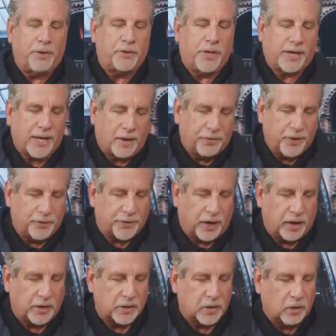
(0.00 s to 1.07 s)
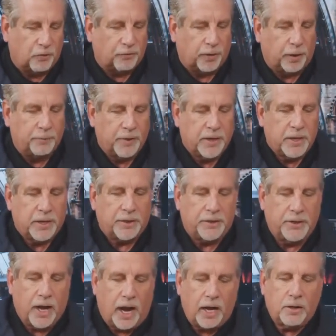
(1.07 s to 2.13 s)
but check out this article from
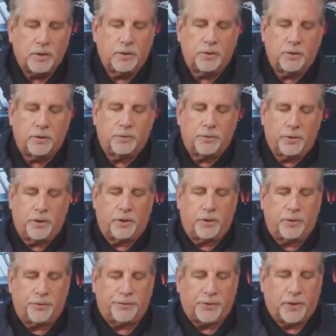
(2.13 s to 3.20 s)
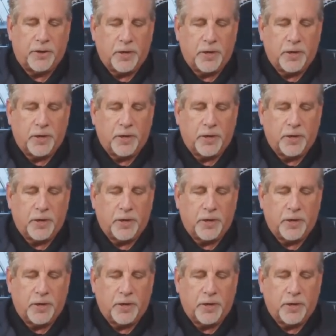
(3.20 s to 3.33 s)
Yahoo News.